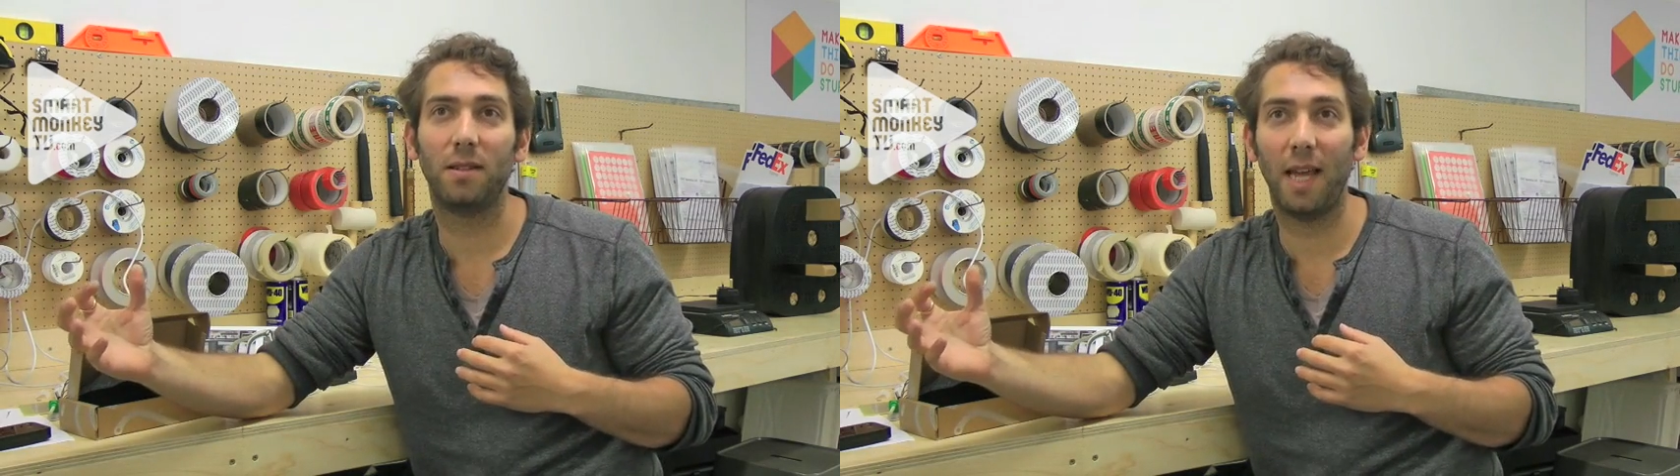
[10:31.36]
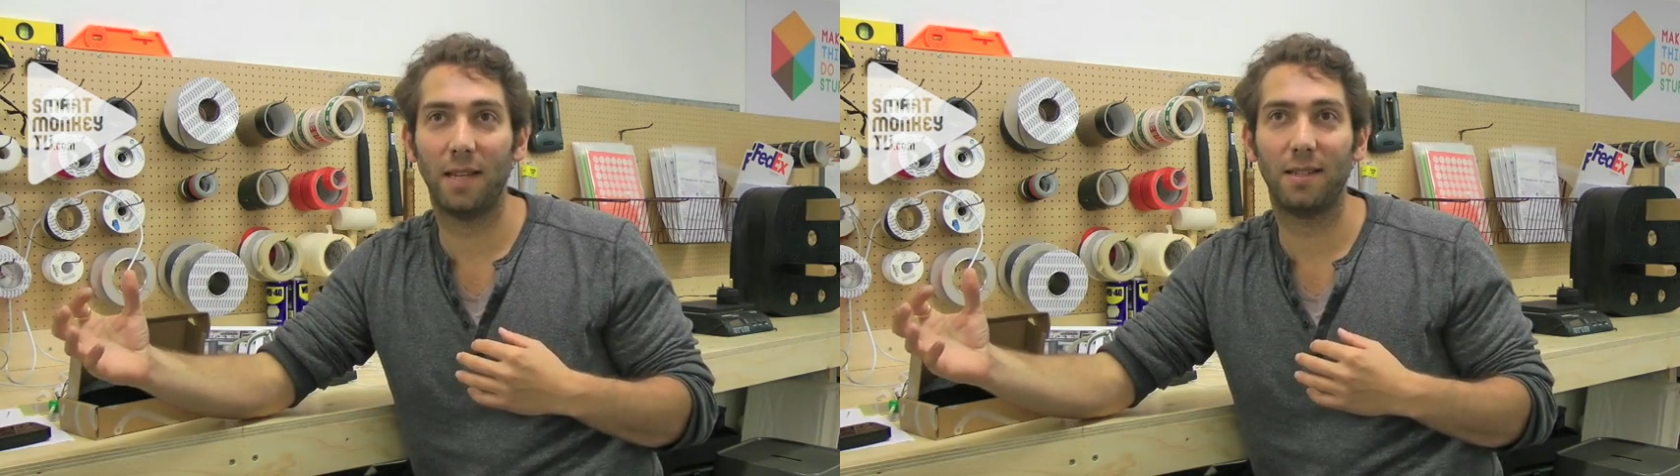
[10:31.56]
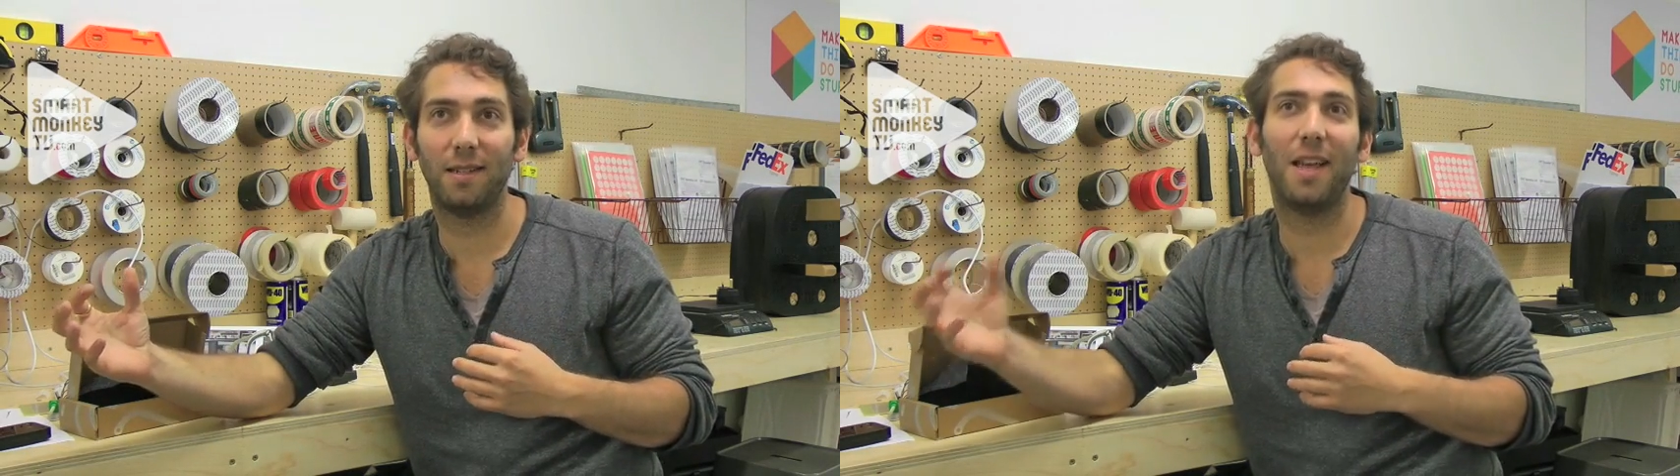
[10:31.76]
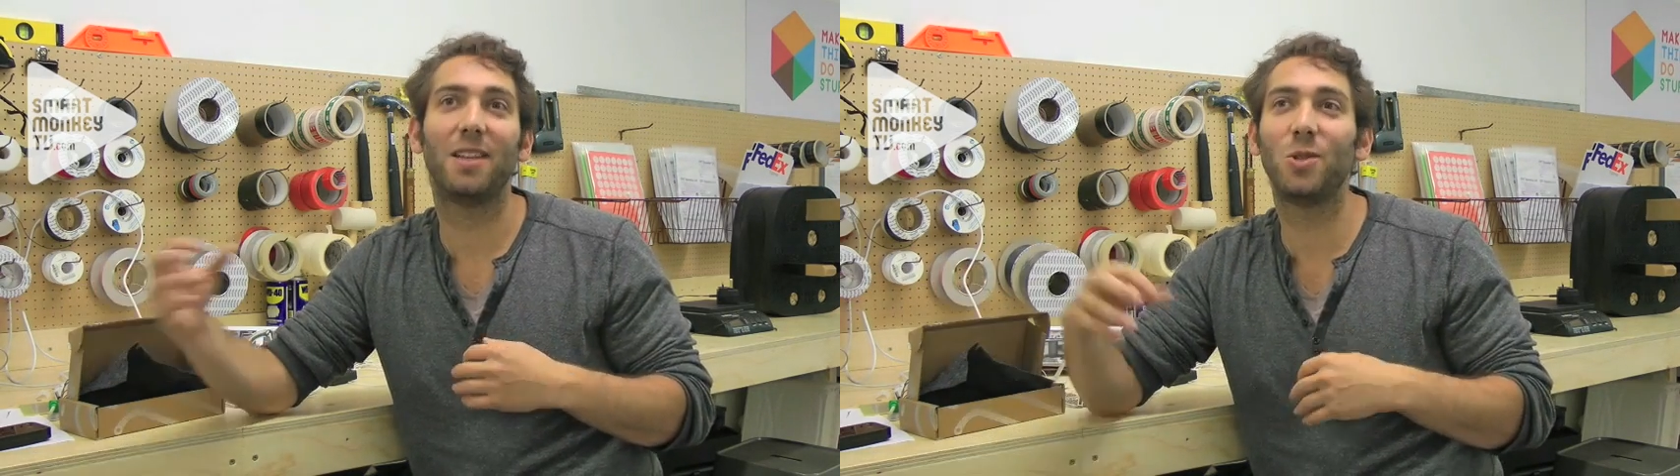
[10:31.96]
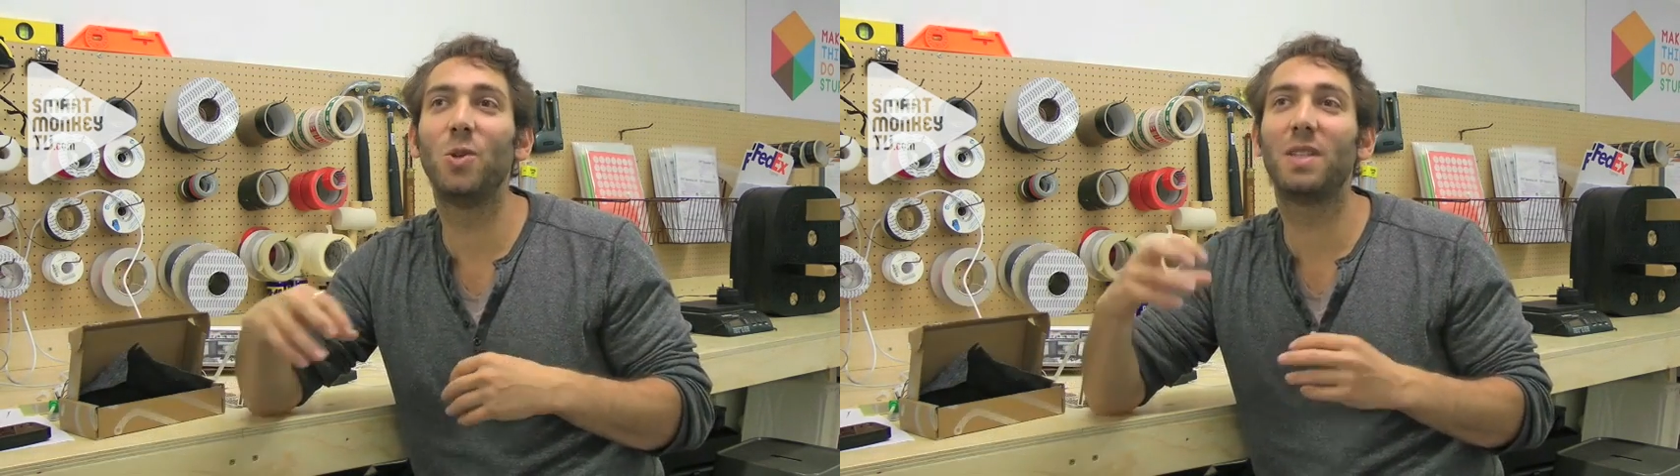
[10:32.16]
yet.
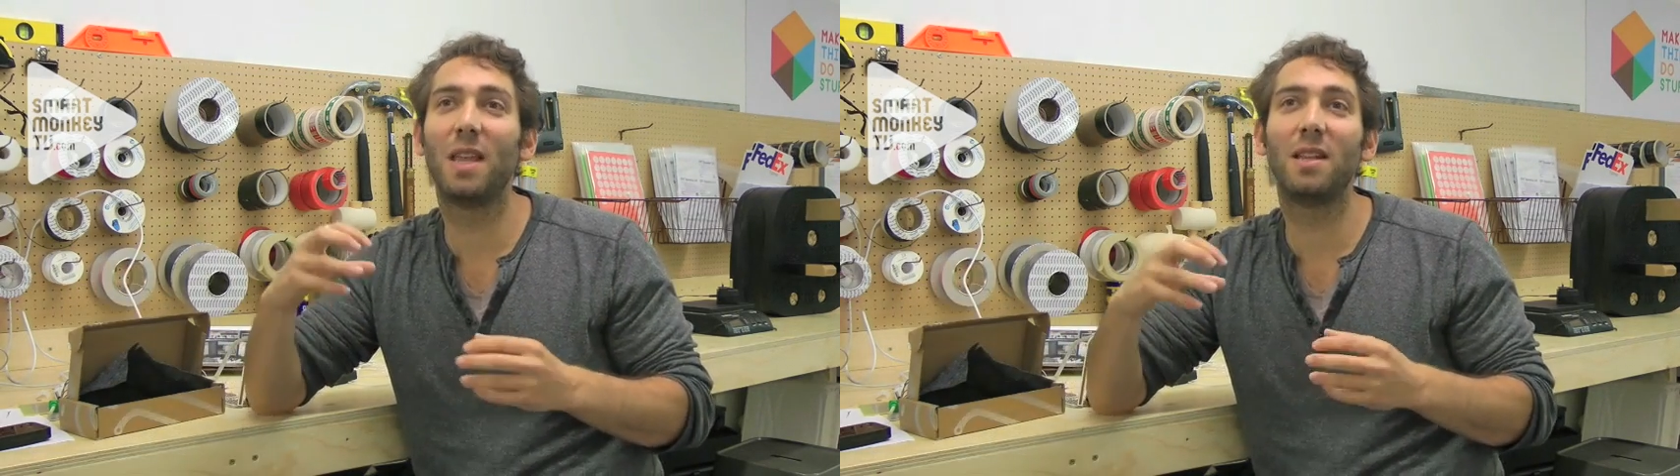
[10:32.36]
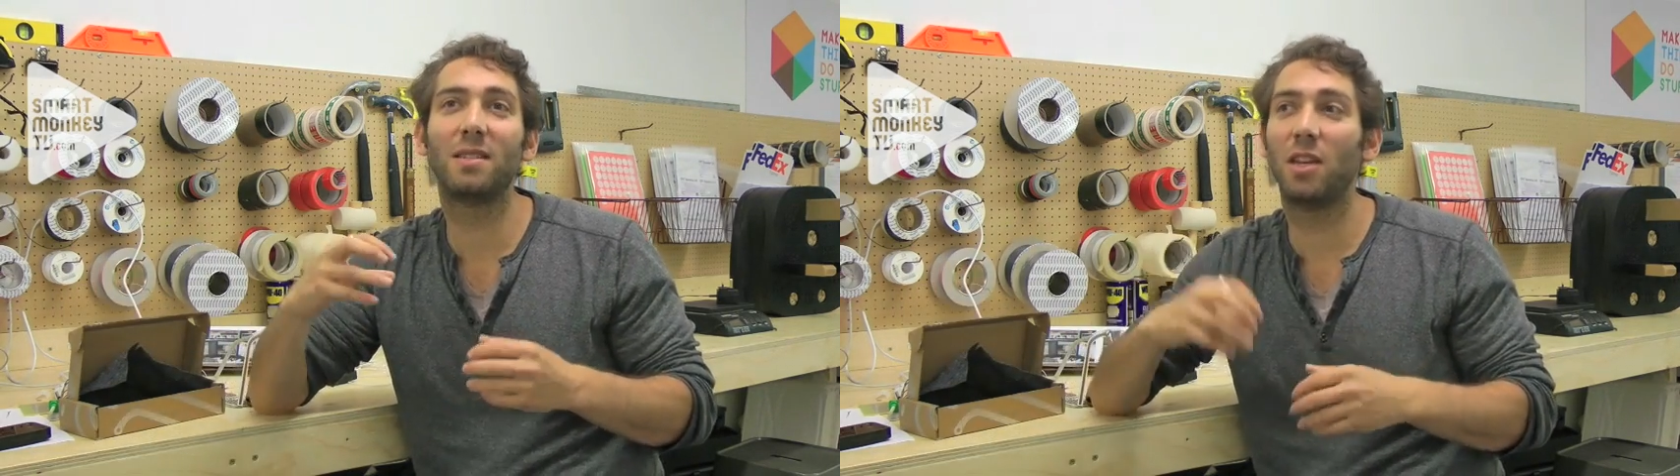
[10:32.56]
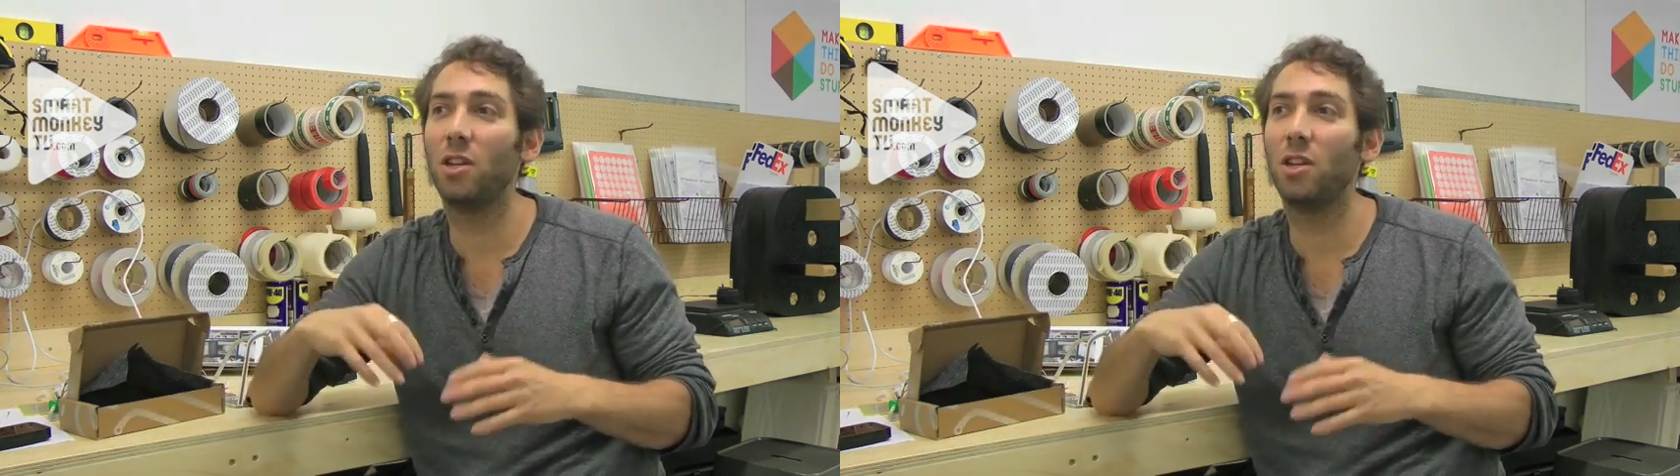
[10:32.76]
As soon as they then say,